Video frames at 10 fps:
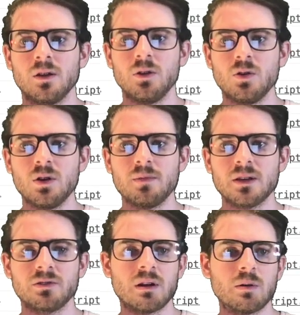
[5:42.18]
You can
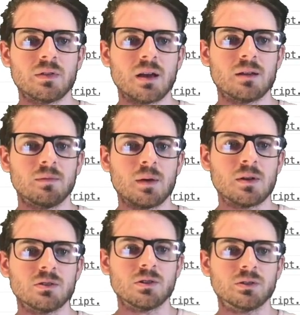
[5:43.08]
mess around with that. Maybe that
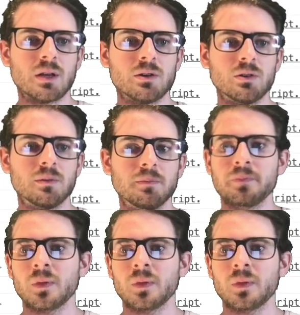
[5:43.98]
doesn't look that good.